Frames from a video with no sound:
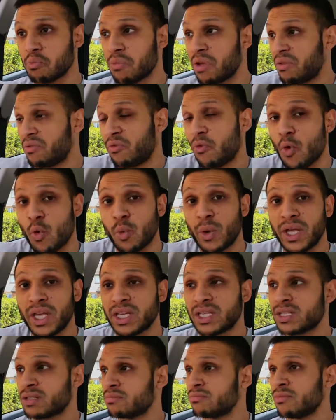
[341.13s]
in 4
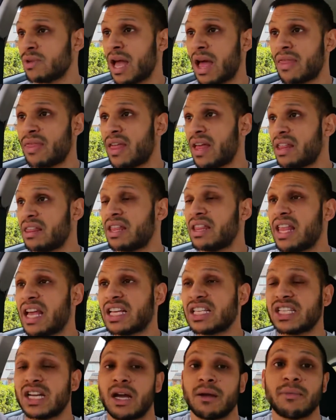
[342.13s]
weeks, and then the
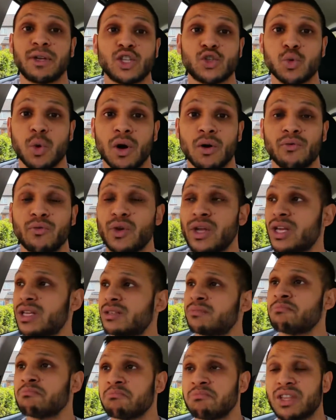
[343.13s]
next time in 12
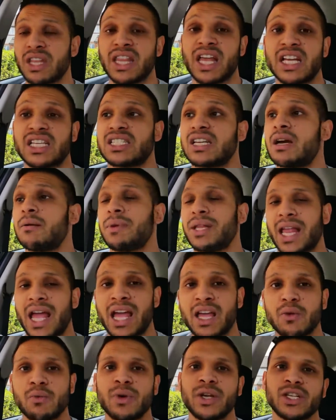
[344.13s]
weeks, the next time in
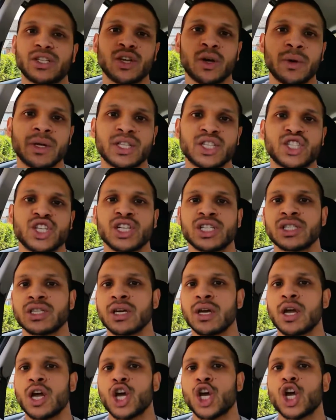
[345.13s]
8 weeks. So it's just
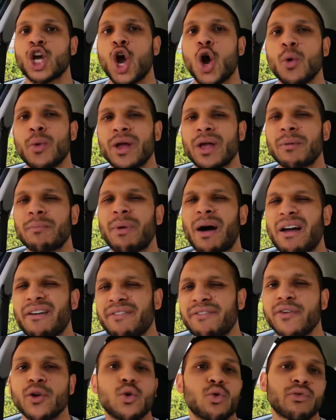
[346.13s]
going by
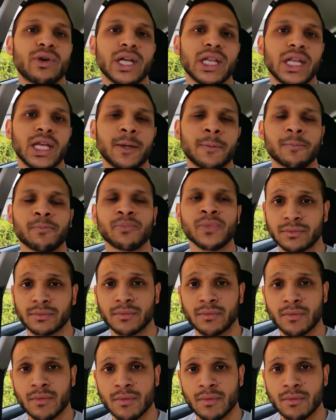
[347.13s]
feel, really.
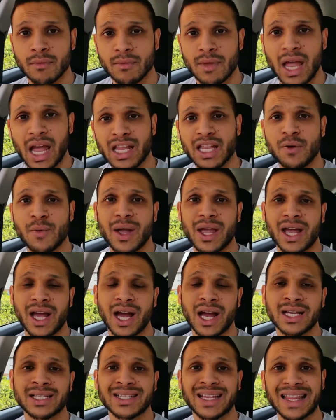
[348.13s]
Anyway
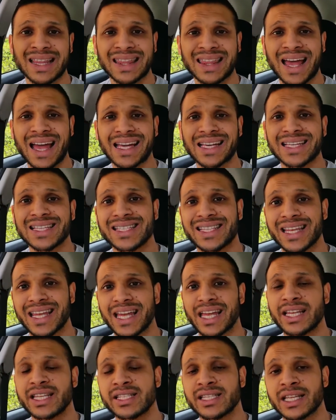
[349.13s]
guys, that is the
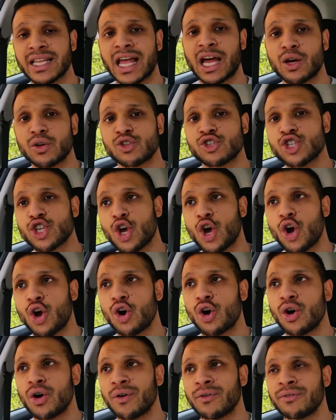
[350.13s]
ins and outs
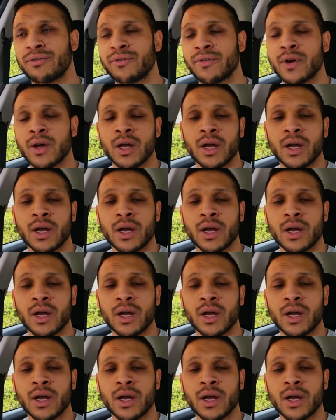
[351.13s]
of